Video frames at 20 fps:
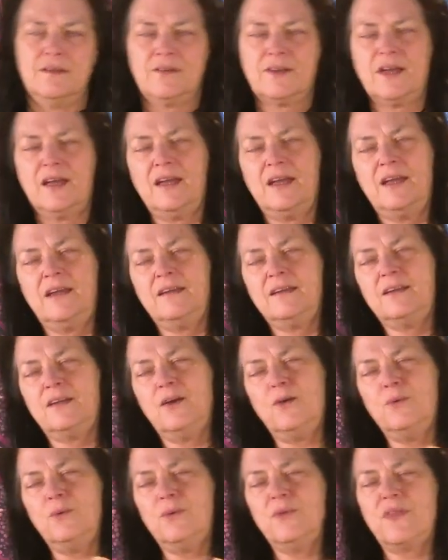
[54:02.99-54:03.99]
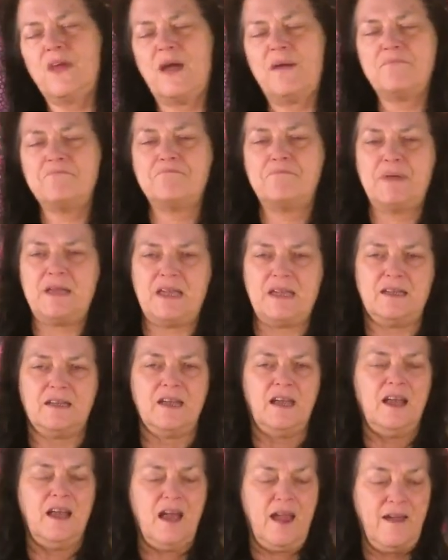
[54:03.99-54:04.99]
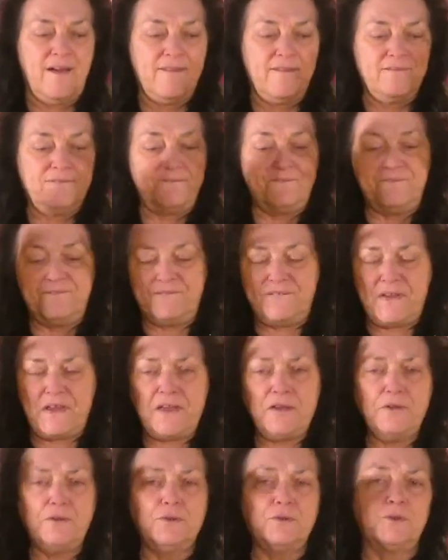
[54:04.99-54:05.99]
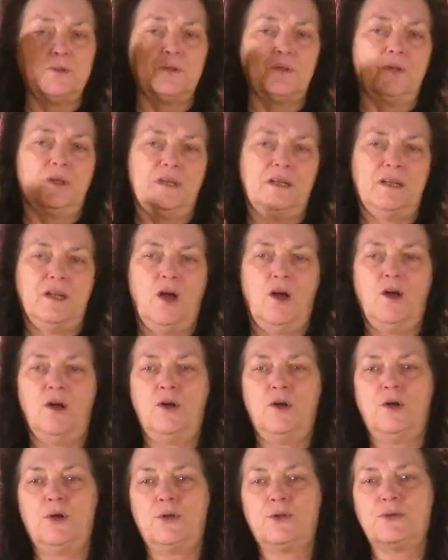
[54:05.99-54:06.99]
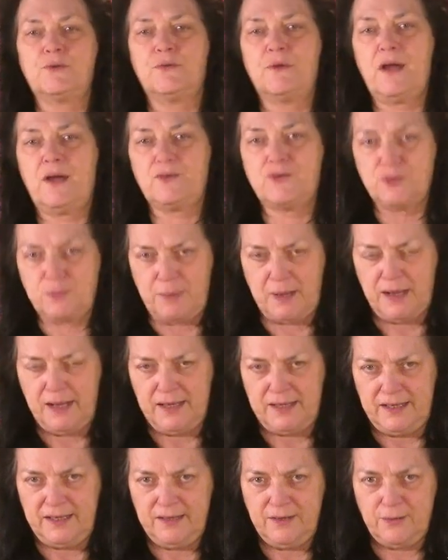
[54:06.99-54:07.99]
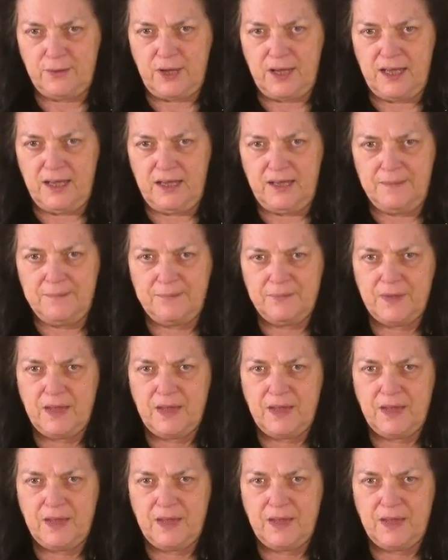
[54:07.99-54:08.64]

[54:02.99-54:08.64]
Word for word: Okay? Go with that beat. Feel it all throughout your body, okay?